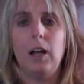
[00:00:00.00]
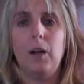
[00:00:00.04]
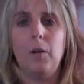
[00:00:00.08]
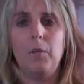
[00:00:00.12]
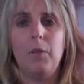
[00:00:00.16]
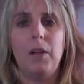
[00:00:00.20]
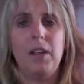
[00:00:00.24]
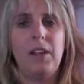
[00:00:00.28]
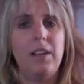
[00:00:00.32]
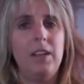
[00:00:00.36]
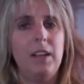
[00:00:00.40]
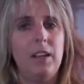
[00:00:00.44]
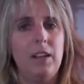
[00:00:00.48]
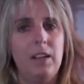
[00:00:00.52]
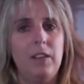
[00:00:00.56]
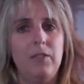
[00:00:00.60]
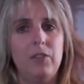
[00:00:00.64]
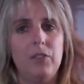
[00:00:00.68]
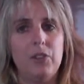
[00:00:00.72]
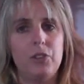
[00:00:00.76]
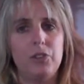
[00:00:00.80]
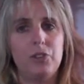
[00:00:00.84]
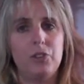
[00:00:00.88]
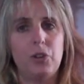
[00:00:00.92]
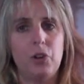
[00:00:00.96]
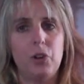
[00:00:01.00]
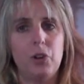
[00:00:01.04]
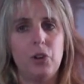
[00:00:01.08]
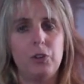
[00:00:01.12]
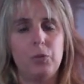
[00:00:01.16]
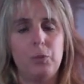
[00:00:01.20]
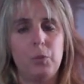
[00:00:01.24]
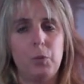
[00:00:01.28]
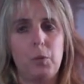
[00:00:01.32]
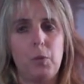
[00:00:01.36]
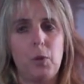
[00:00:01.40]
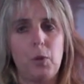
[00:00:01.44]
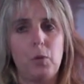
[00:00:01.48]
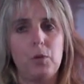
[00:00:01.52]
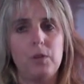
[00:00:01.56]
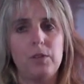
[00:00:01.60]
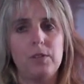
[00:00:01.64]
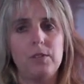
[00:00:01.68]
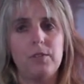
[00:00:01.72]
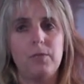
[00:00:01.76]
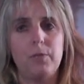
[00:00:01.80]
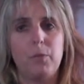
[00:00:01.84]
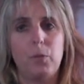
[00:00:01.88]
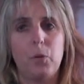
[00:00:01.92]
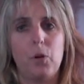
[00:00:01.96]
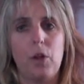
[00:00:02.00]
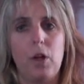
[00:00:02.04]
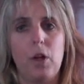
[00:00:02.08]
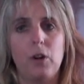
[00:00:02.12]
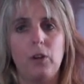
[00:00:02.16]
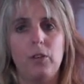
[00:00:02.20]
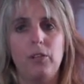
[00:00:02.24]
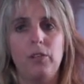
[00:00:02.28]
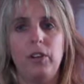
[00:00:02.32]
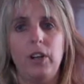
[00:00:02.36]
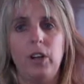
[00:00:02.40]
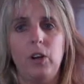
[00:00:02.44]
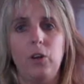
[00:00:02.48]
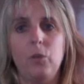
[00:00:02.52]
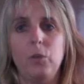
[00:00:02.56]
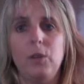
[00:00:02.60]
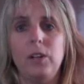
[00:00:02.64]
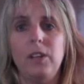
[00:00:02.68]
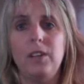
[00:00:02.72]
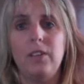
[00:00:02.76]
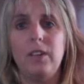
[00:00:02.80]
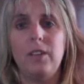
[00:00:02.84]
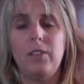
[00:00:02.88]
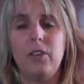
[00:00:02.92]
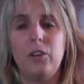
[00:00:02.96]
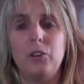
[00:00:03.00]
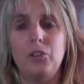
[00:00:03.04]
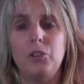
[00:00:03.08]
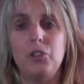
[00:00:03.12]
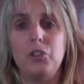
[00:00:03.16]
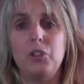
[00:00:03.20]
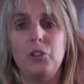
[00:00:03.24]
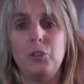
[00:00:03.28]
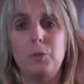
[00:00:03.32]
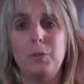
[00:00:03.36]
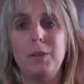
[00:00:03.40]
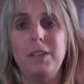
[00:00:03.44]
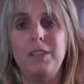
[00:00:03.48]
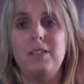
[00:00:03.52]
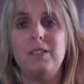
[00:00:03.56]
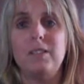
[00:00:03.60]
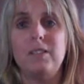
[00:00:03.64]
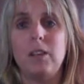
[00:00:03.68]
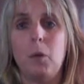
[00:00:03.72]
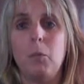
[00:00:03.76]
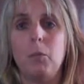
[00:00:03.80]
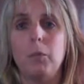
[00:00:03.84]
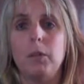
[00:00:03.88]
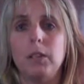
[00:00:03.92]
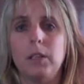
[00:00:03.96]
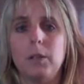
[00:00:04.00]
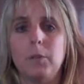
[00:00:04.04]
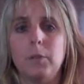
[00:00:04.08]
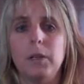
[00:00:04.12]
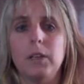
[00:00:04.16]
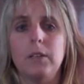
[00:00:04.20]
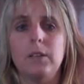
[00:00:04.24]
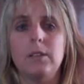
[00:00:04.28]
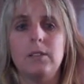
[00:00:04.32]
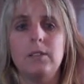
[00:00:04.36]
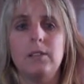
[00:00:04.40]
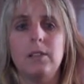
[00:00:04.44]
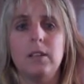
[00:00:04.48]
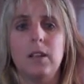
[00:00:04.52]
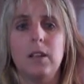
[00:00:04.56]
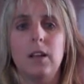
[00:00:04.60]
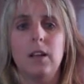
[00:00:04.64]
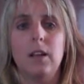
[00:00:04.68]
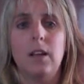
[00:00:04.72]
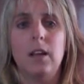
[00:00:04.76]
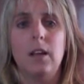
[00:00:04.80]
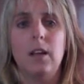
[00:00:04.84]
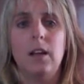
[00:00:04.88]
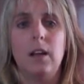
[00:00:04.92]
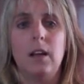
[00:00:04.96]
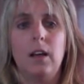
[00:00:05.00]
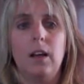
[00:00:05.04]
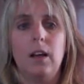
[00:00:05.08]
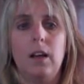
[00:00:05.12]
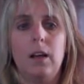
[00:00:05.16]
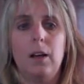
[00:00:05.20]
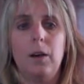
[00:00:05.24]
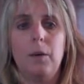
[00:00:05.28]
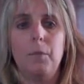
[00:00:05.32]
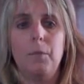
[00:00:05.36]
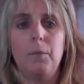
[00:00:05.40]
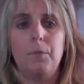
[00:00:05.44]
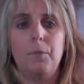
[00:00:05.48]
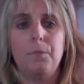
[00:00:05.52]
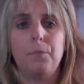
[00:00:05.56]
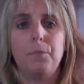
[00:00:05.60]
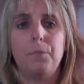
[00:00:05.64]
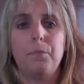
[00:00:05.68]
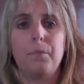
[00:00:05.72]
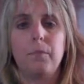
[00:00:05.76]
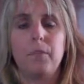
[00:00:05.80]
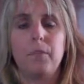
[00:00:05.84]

Um, and yet, even the strongest proponents of pornography agree that there should be some limits, um,